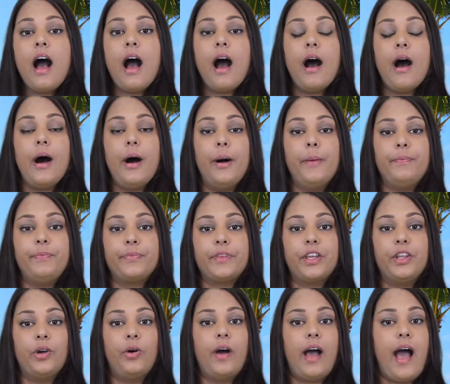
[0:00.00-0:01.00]

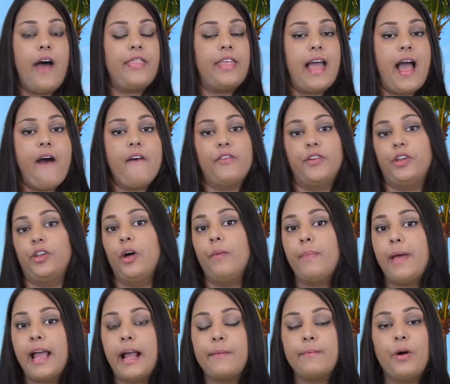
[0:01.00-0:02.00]
You know, they have their little
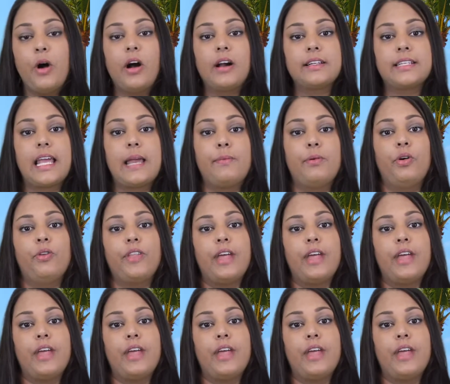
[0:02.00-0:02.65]
ping pong table,